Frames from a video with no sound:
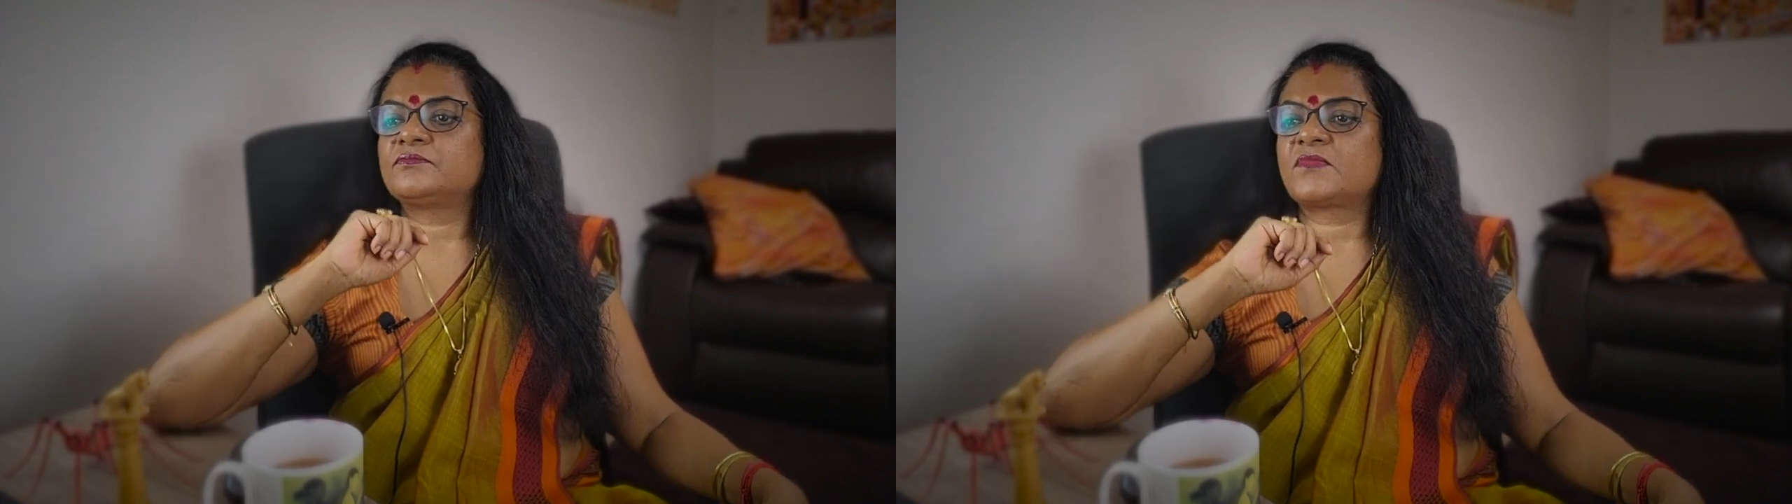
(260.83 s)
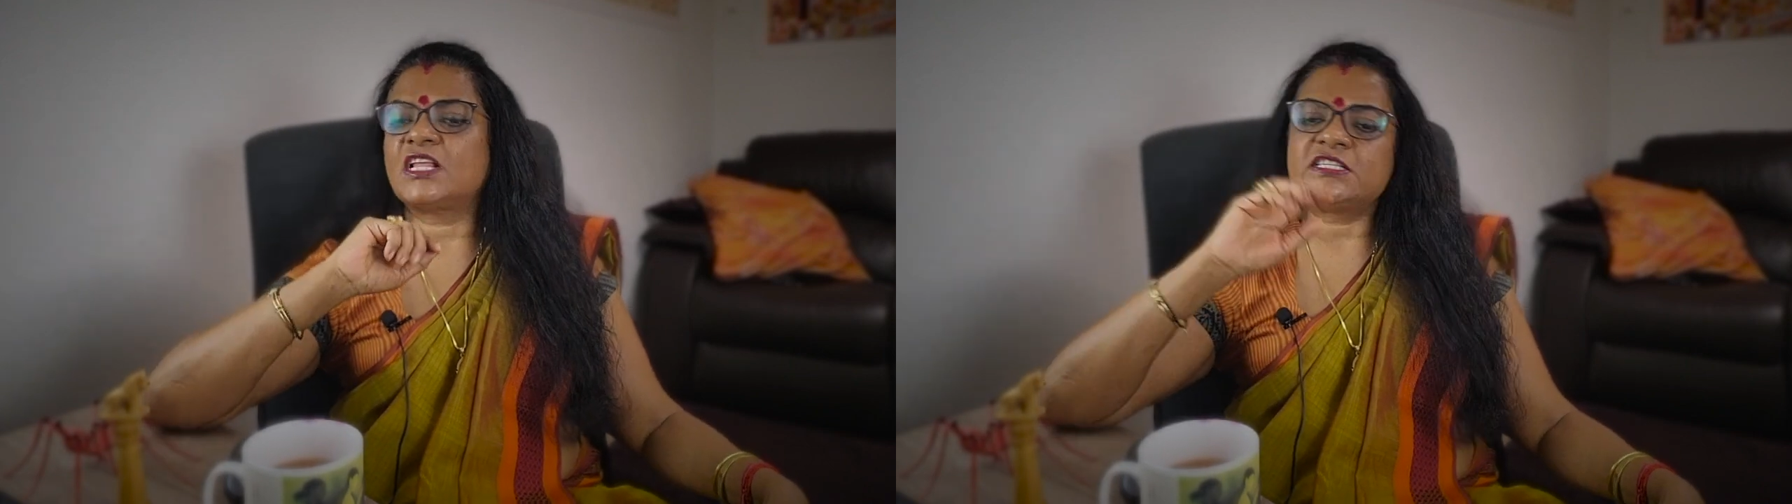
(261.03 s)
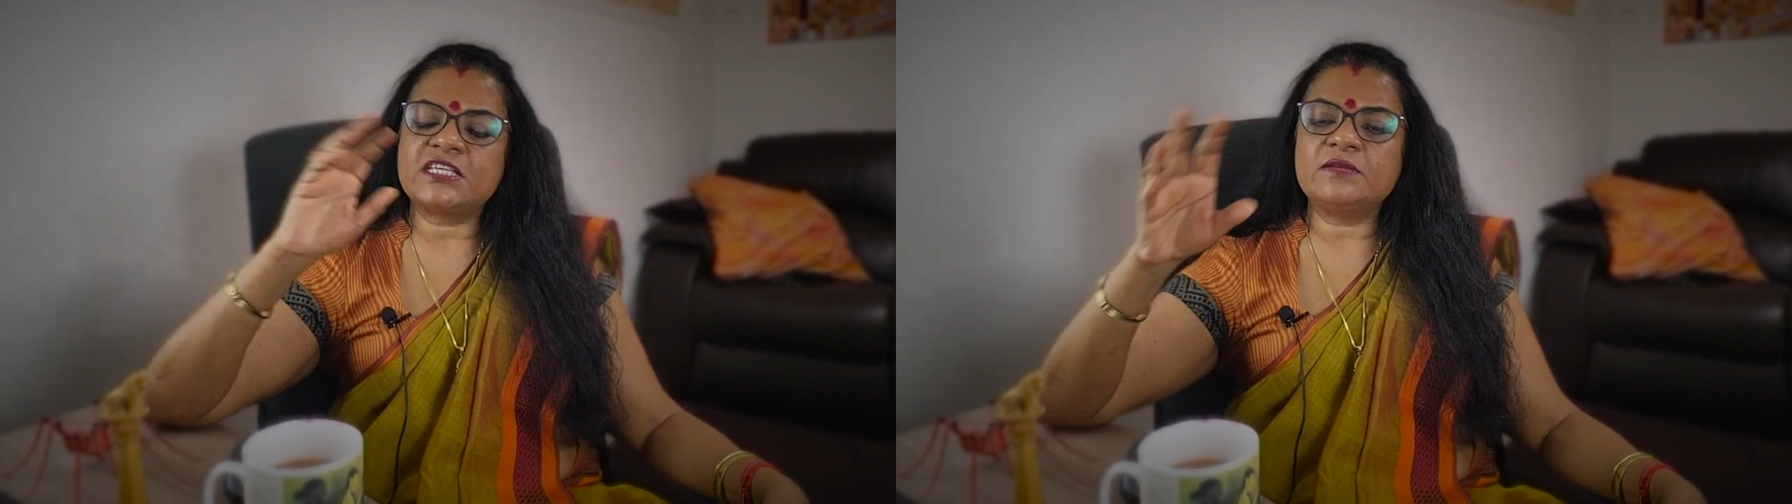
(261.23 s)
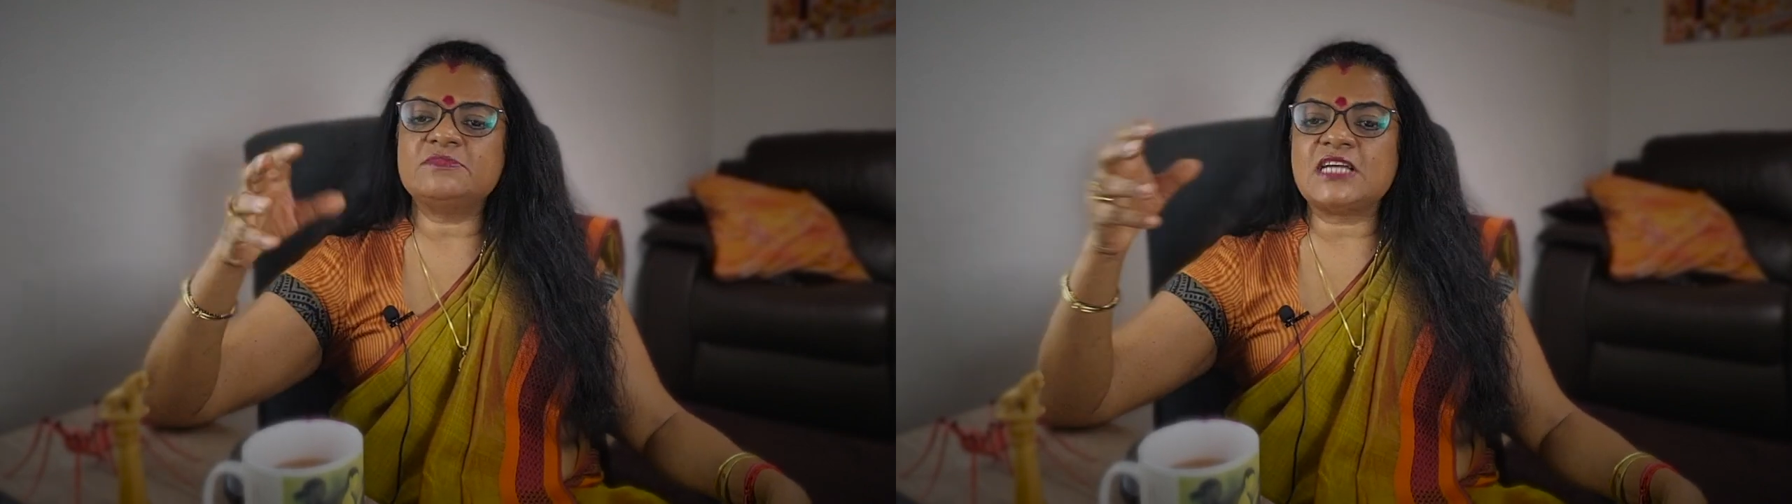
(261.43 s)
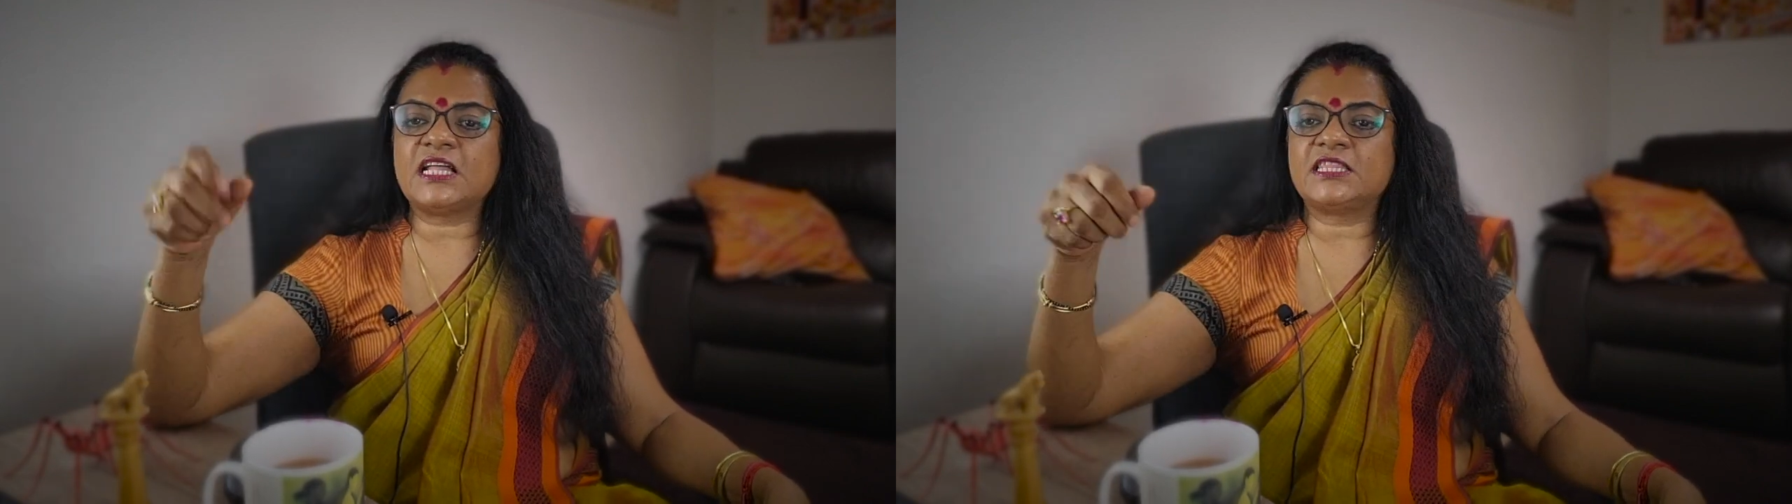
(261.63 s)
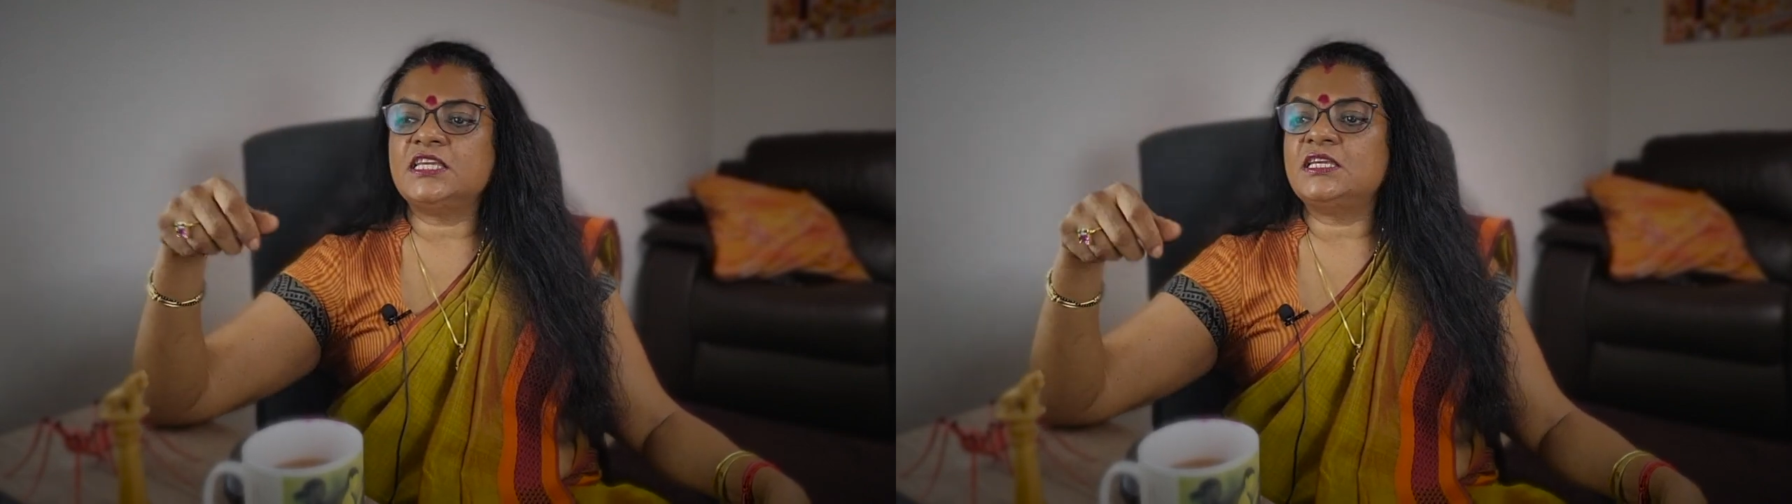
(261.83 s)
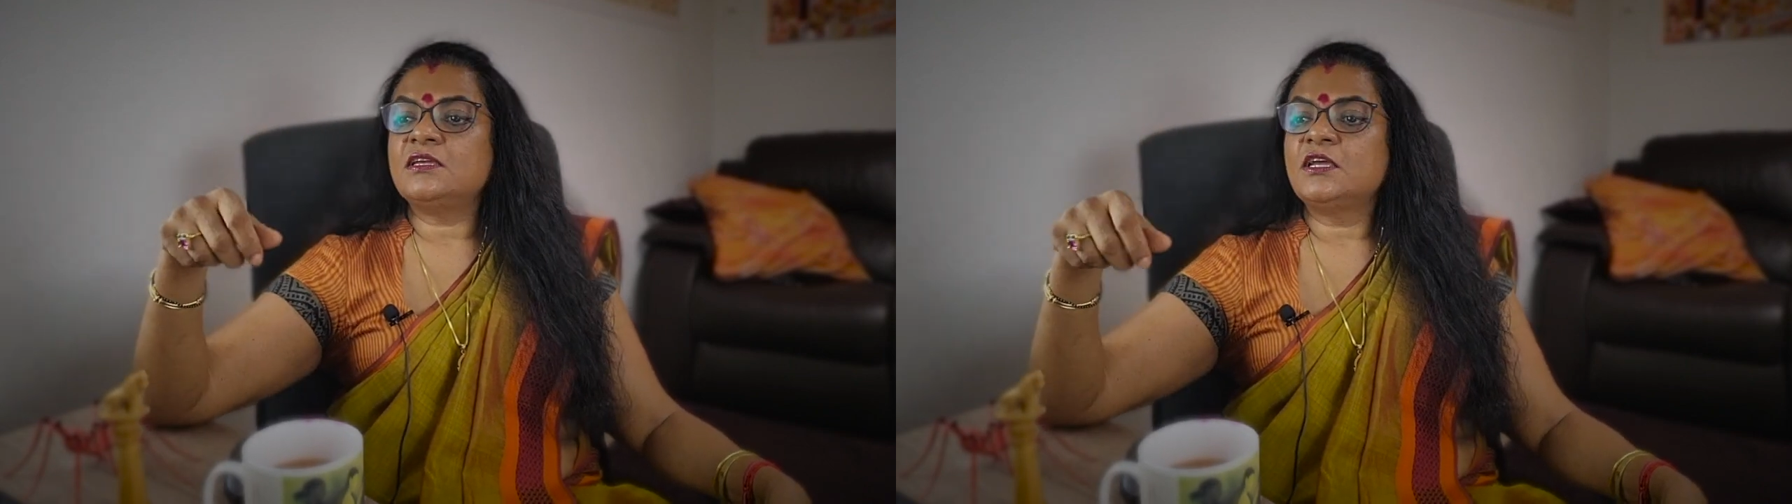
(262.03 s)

the same jati